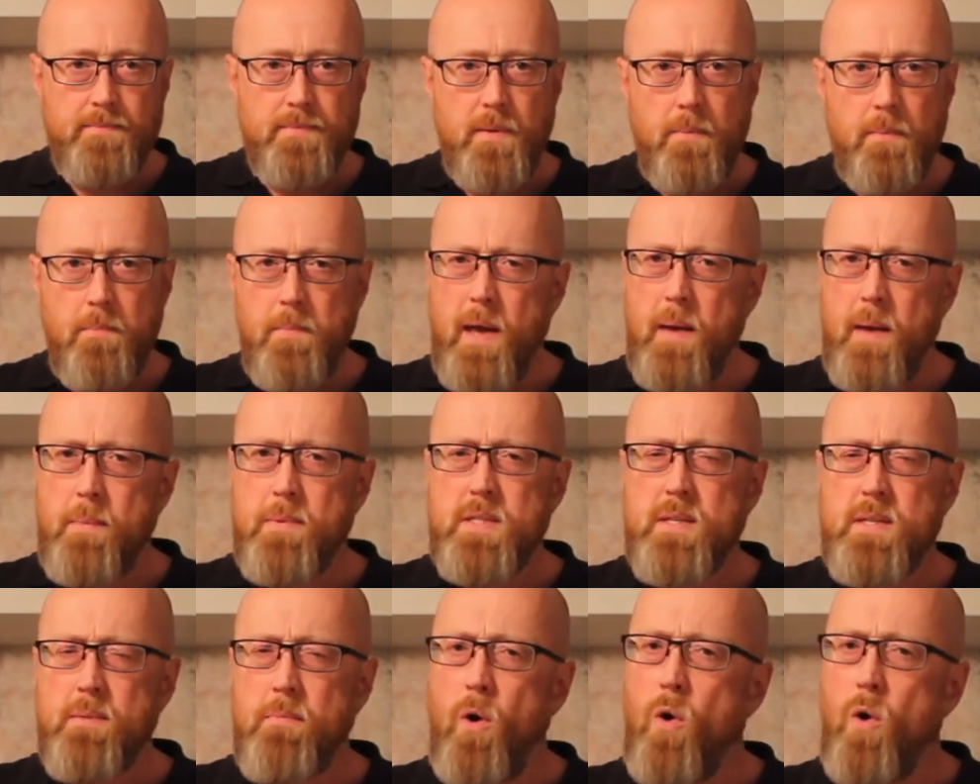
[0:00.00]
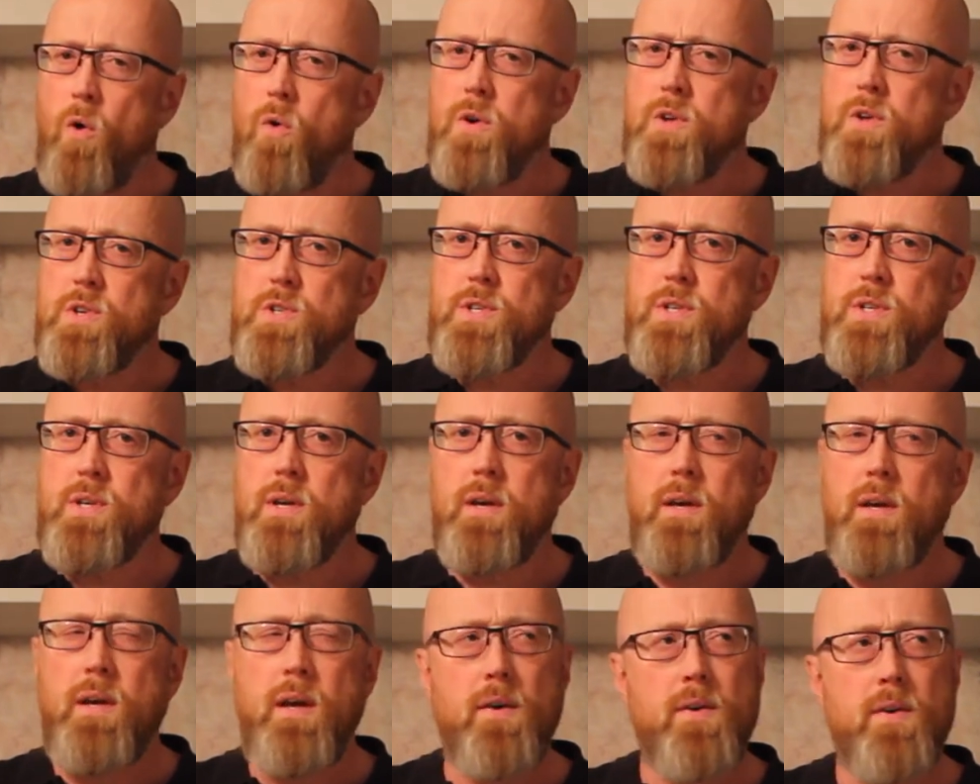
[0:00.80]
Maybe some orange
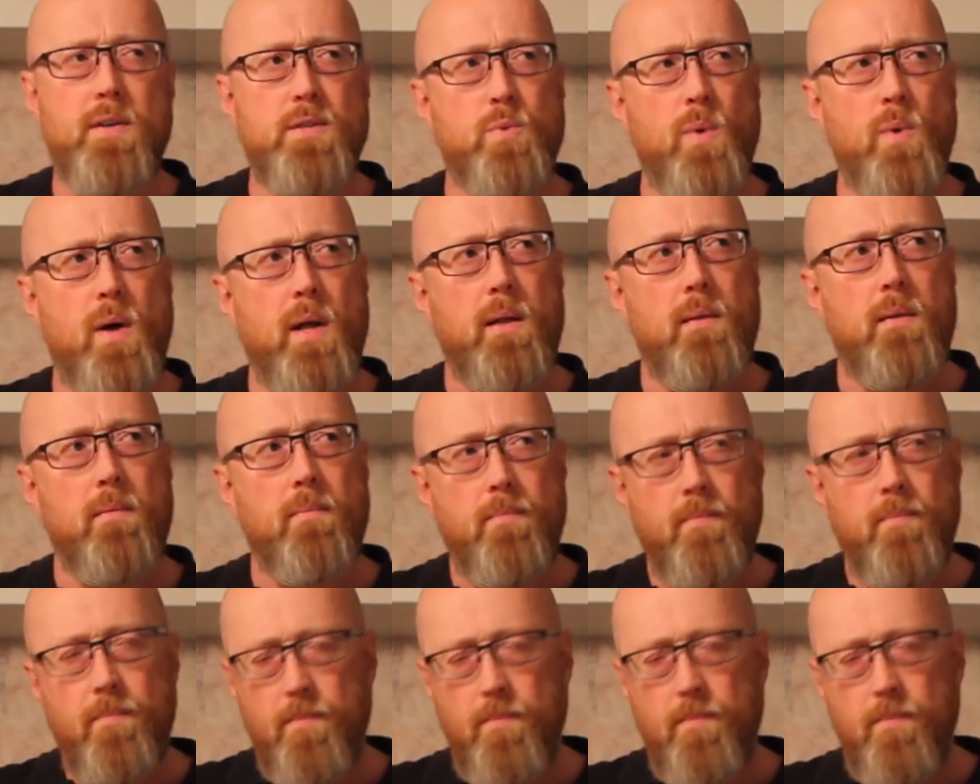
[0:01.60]
here as well.